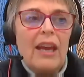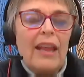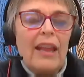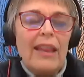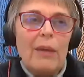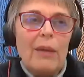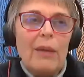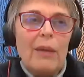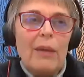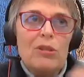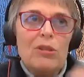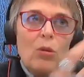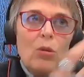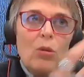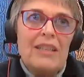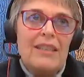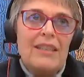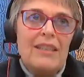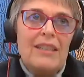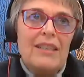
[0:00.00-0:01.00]
there was
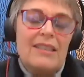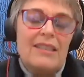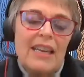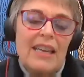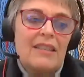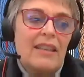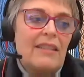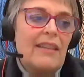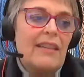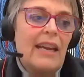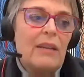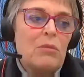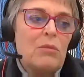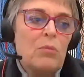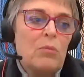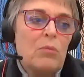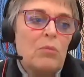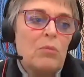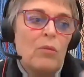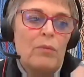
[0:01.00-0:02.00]
always a sense
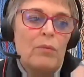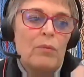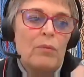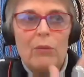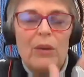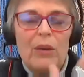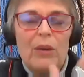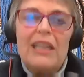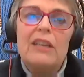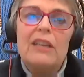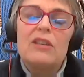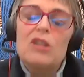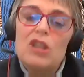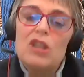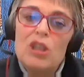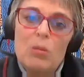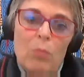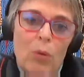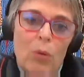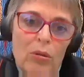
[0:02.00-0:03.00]
that we needed to
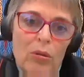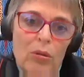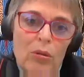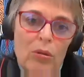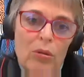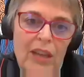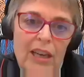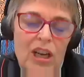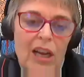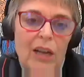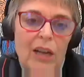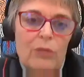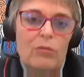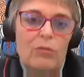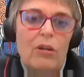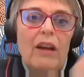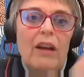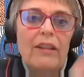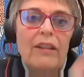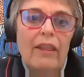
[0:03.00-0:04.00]
support that child
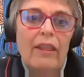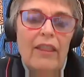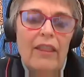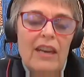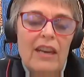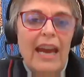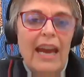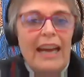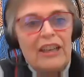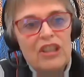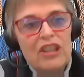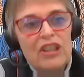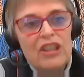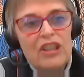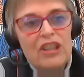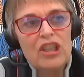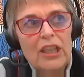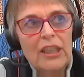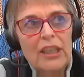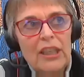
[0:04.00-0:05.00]
rather than
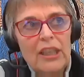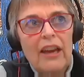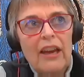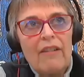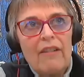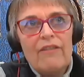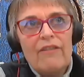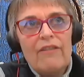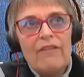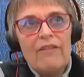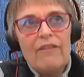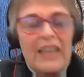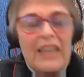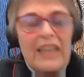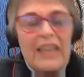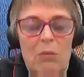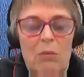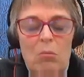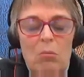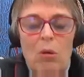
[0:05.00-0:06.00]
actually fix
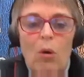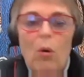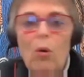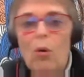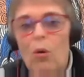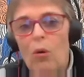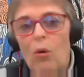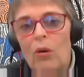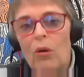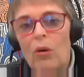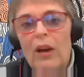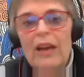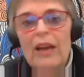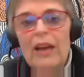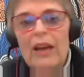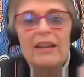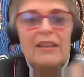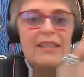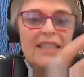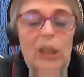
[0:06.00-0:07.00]
them or
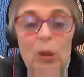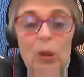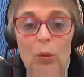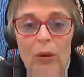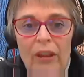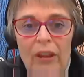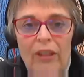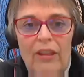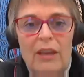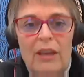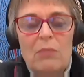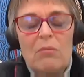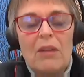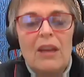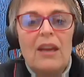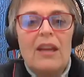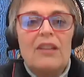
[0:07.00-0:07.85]
deal with them.